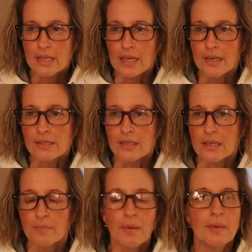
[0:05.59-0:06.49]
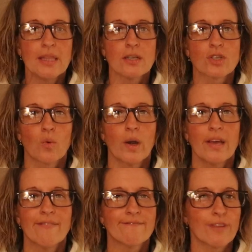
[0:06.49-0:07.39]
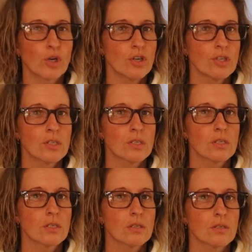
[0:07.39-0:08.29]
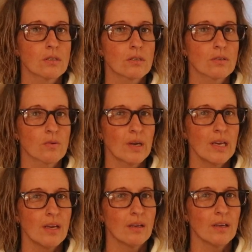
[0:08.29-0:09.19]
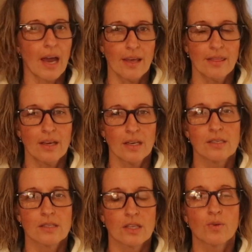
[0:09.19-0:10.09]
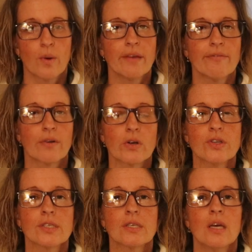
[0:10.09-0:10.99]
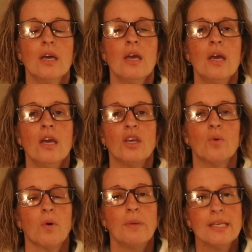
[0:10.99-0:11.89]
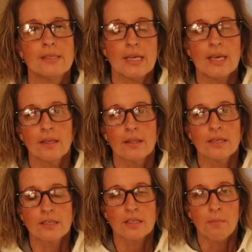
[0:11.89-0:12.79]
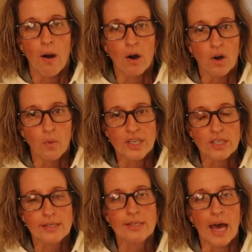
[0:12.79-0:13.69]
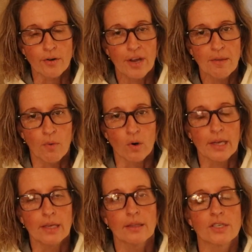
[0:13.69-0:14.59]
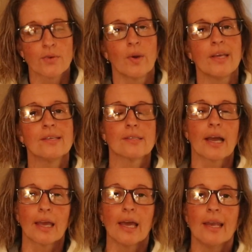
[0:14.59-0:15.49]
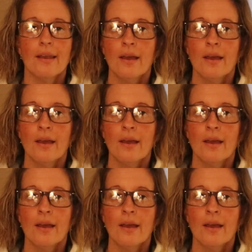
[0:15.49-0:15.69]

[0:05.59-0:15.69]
date is it? Maybe the 21st? Yeah, I think it is the 21st. You will be seeing this tomorrow, which is Saturday morning, the 22nd.